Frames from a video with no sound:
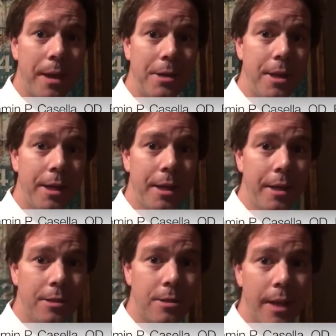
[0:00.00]
back
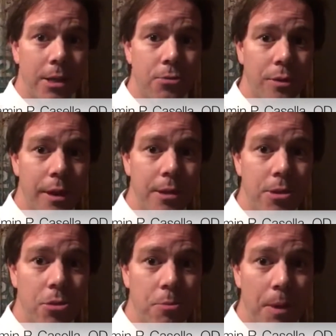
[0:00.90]
decades as relates
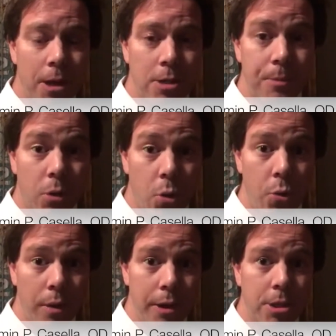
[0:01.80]
to a possible
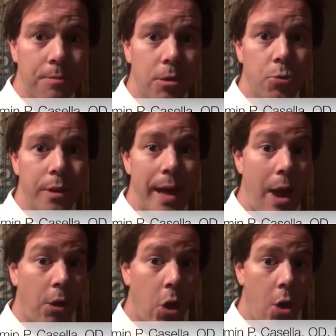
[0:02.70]
correlation between
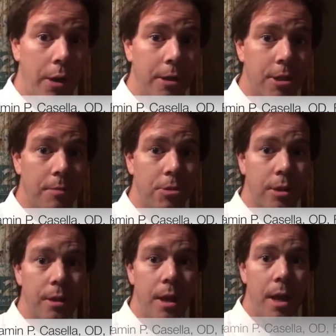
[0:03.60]
alcohol
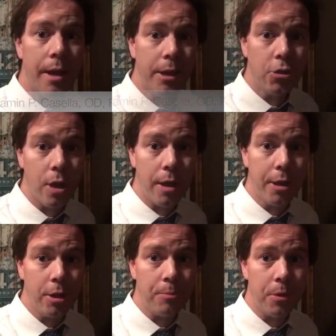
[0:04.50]
consumption,
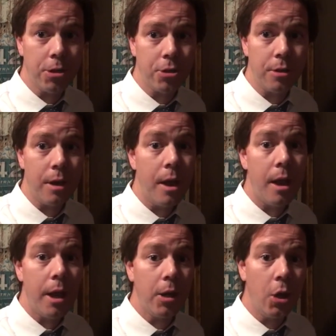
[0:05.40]
intraocular pressure,
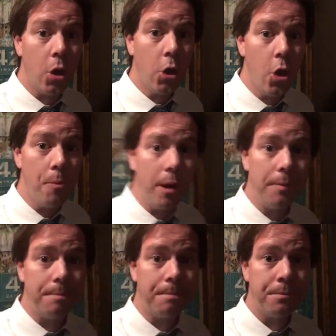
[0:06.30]
and glaucoma.
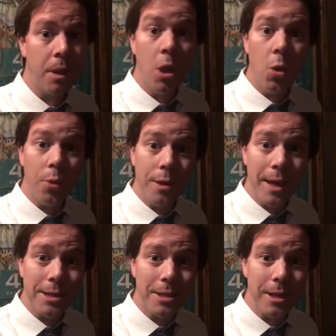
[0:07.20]
With
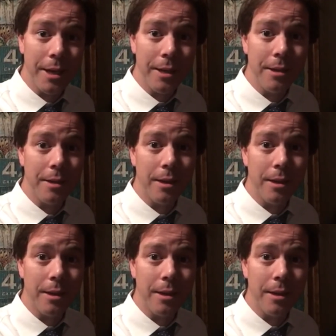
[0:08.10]
that said,